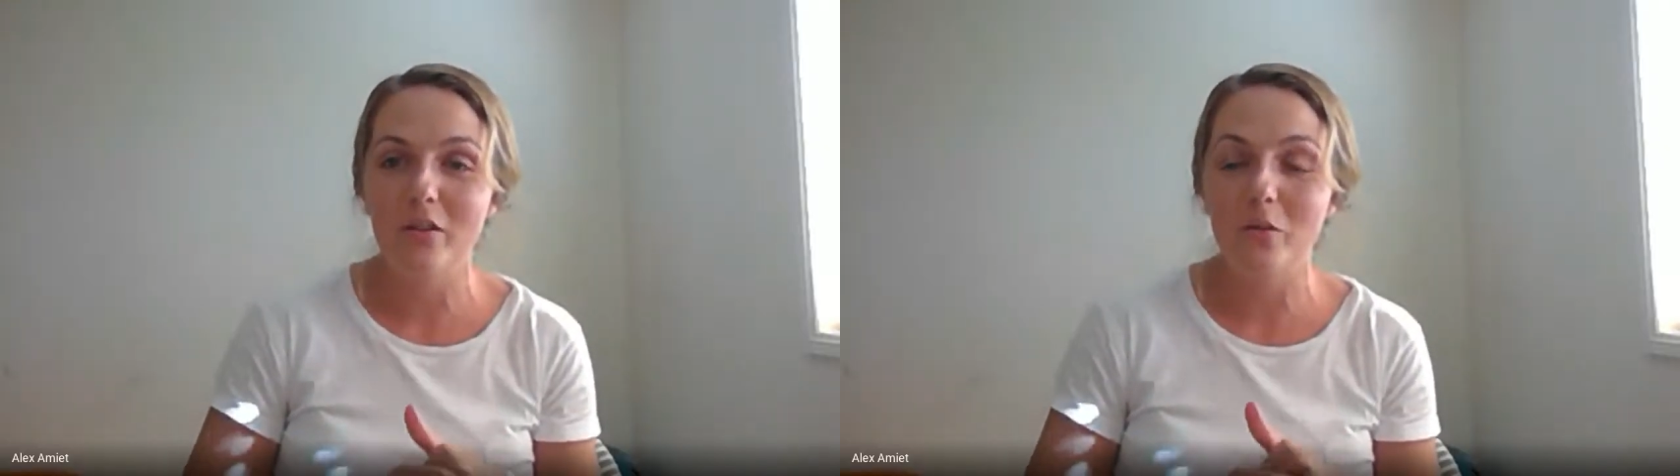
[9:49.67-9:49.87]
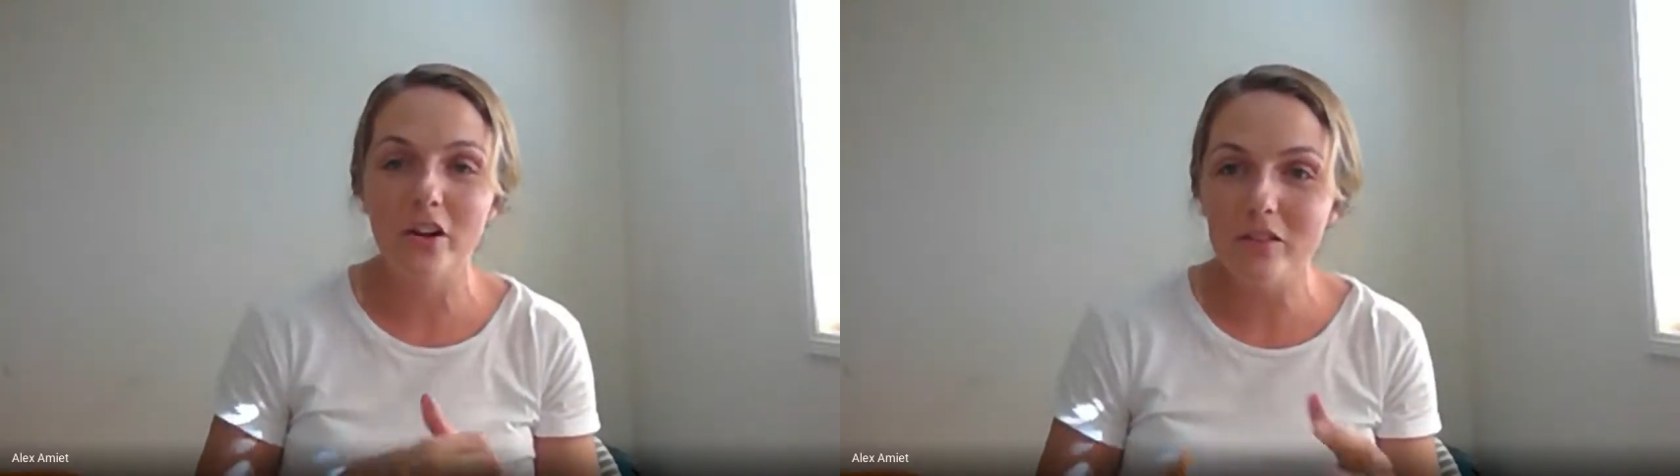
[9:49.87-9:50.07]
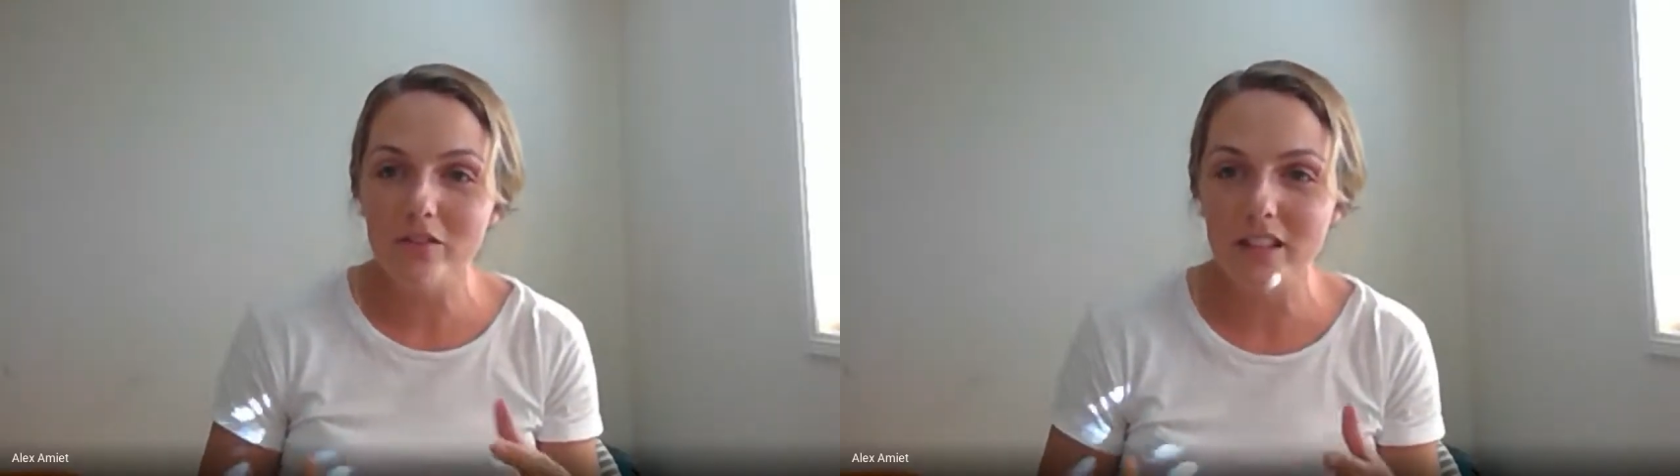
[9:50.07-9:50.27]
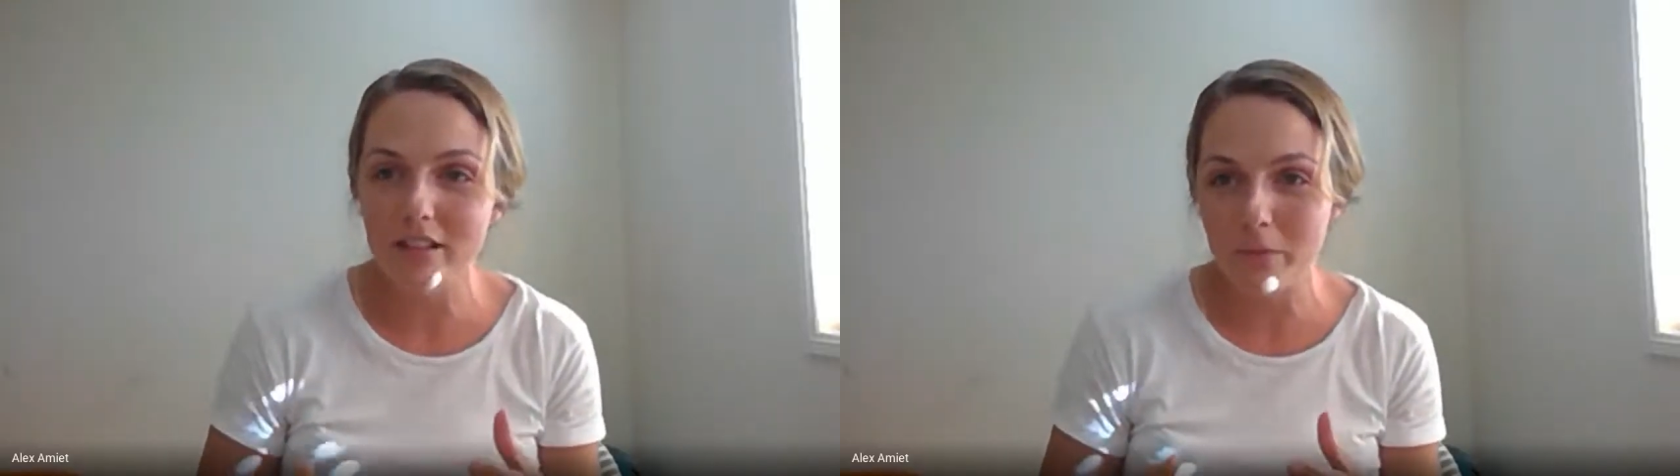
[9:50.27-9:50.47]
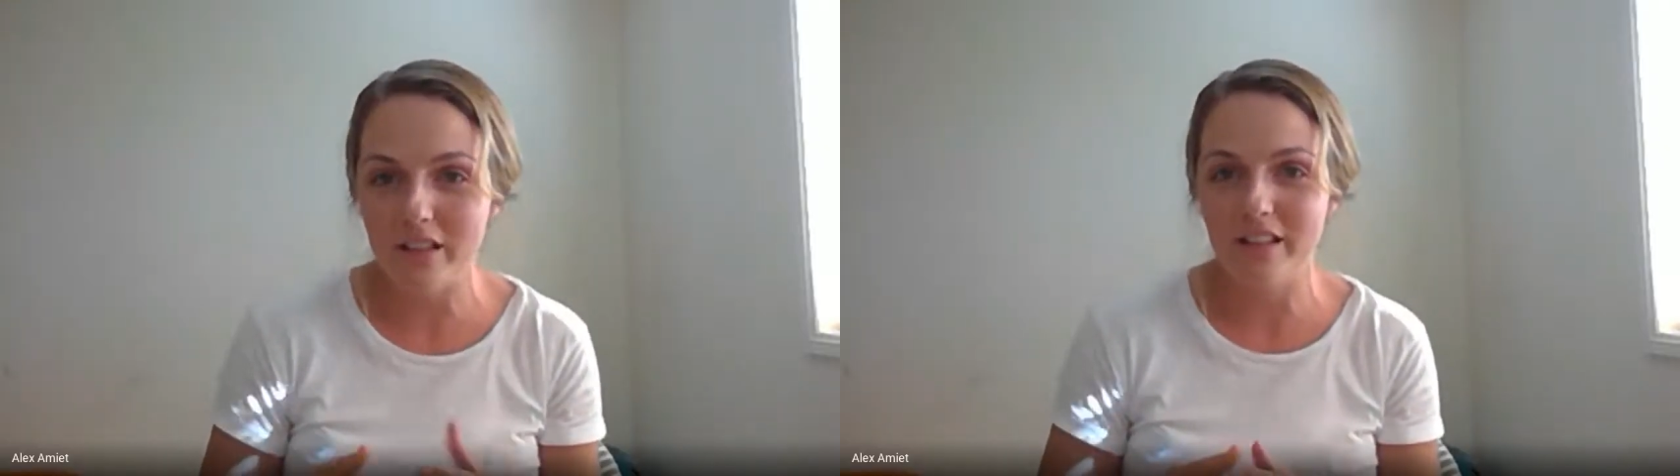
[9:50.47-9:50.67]
work
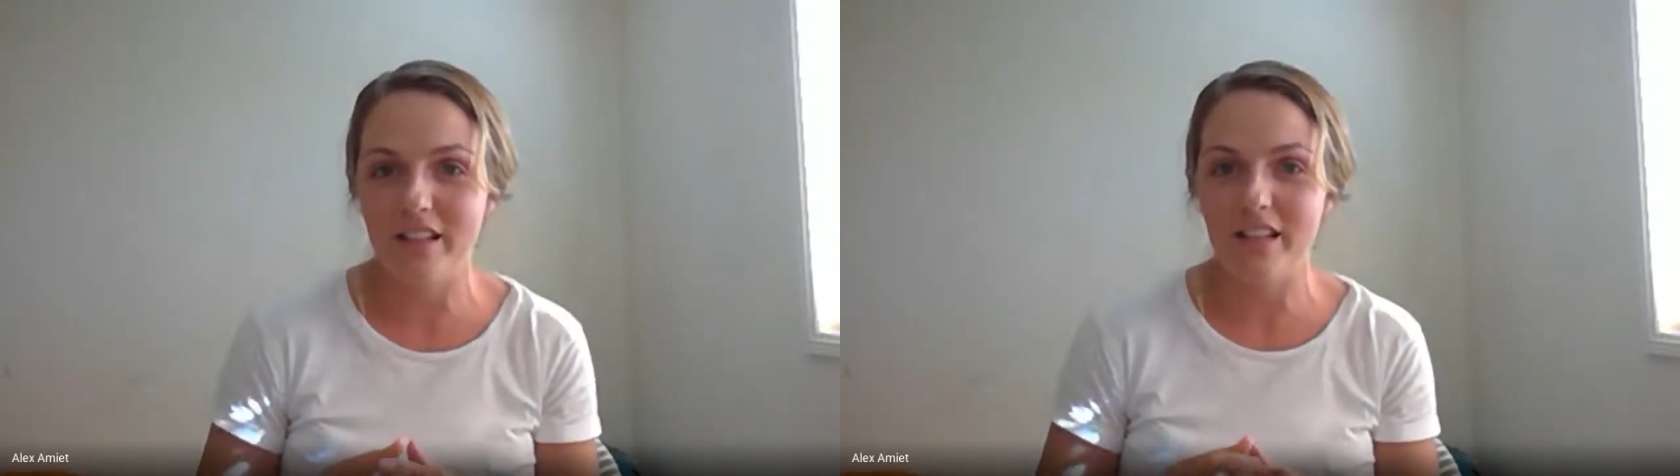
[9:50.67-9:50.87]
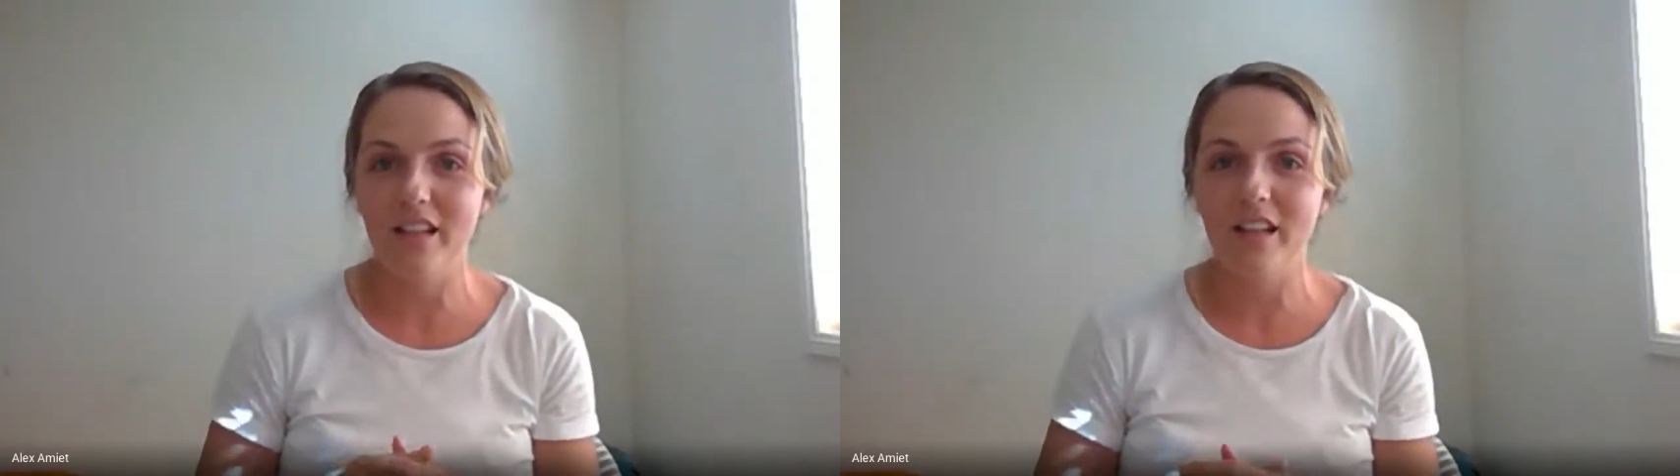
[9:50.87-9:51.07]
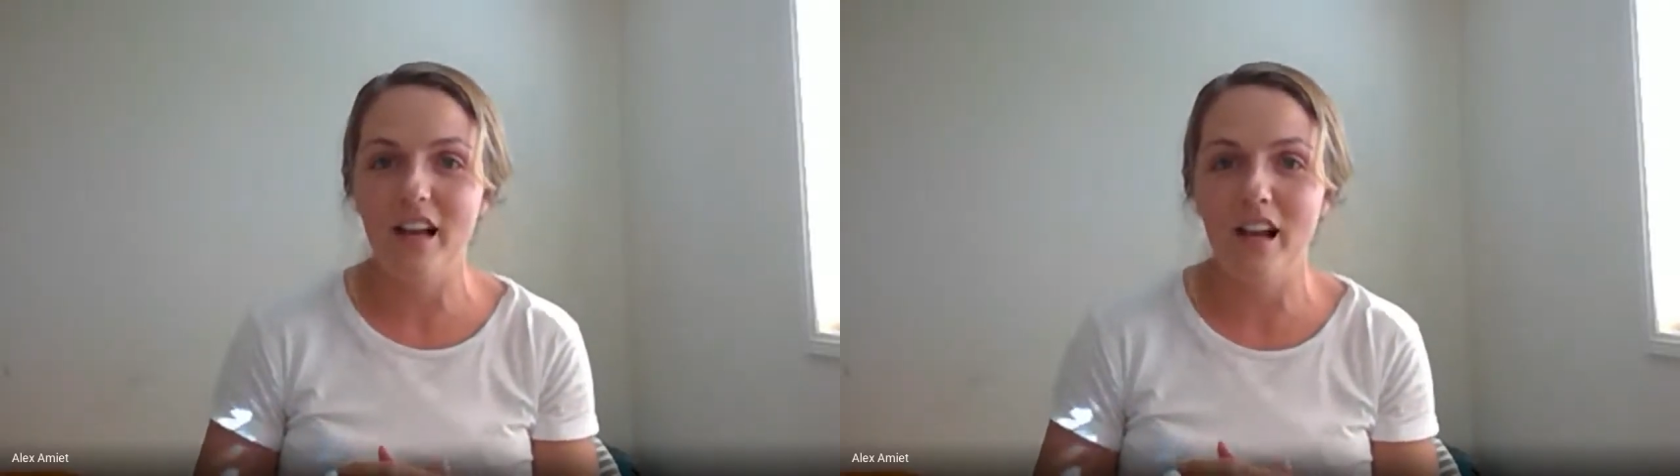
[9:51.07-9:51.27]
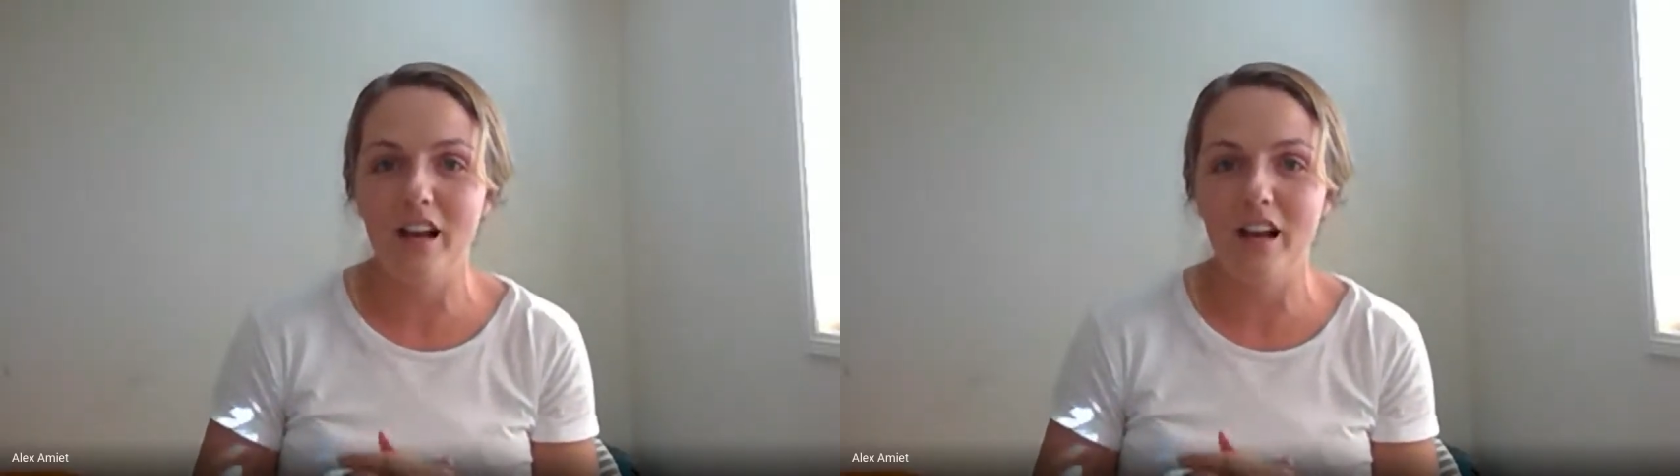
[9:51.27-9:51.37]
flexibility?